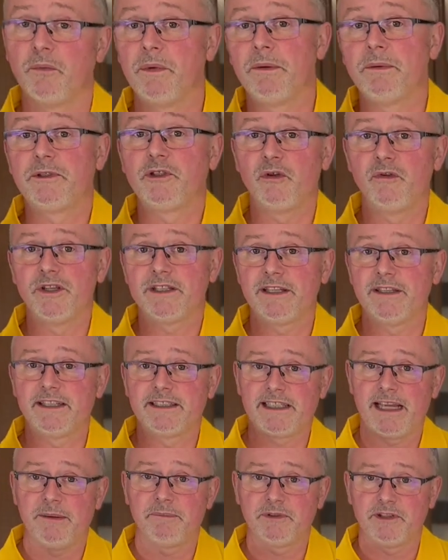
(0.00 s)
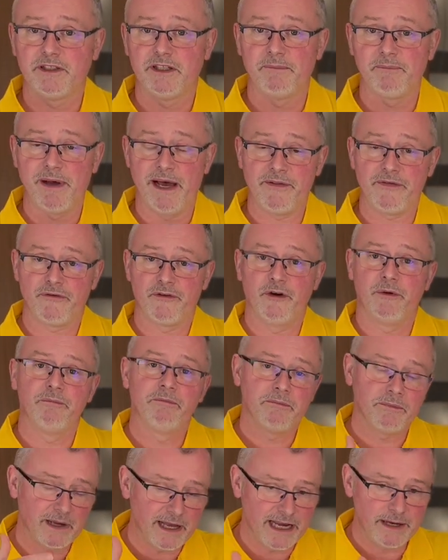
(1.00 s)
we would do this in the taps in the bathroom,
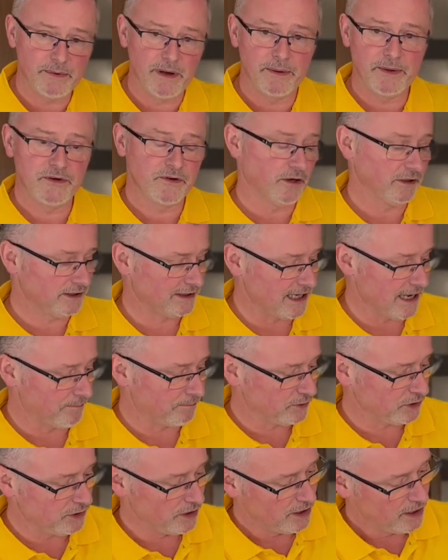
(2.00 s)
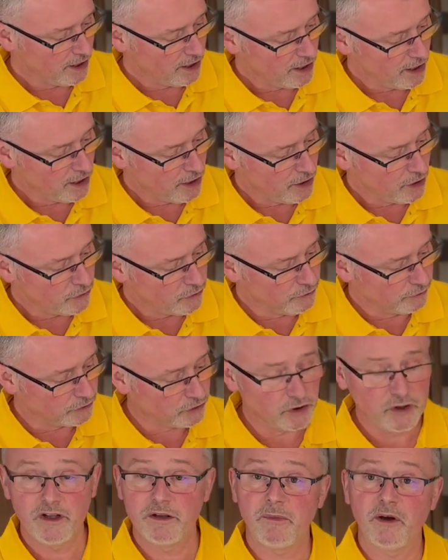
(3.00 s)
anywhere where you've got taps. You
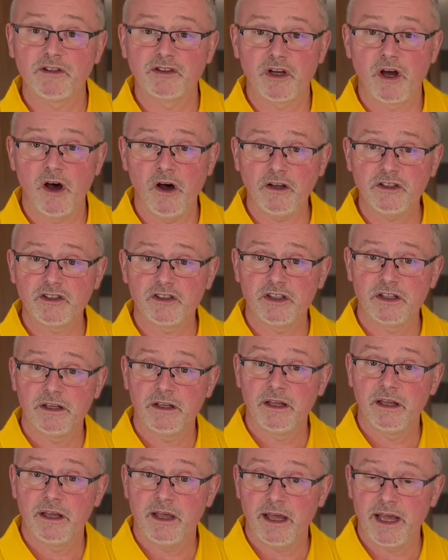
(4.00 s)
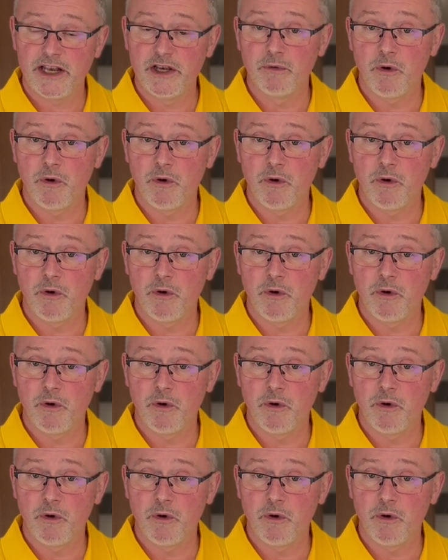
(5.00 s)
turn them on to hot and